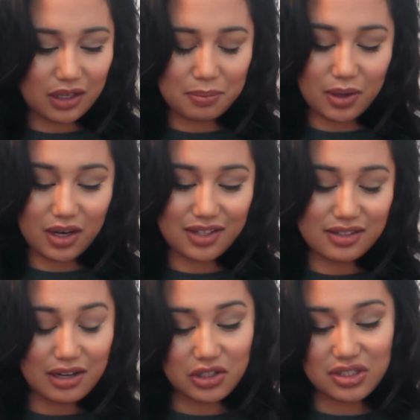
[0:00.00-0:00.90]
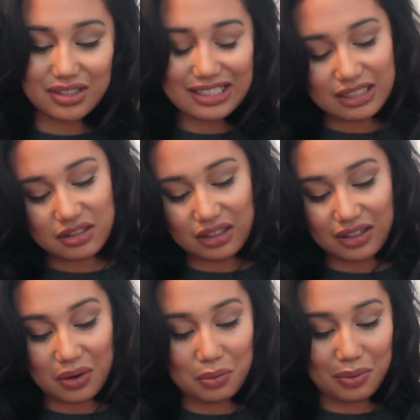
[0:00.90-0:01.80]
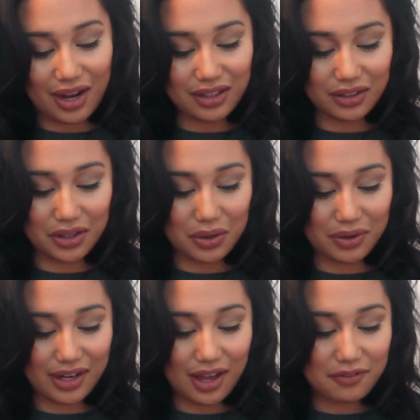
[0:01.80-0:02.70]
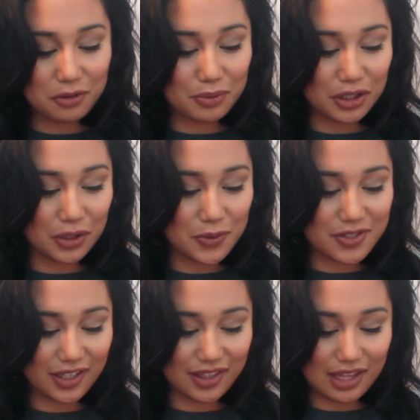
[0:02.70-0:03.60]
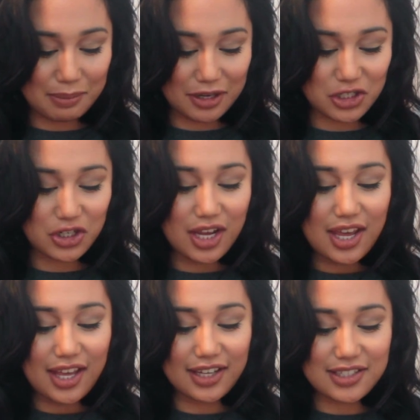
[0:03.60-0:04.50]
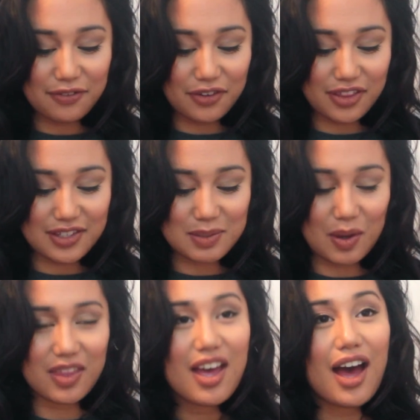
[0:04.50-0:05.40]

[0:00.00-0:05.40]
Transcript: I bought actually like a while ago, and I haven't been using it that much except for this month.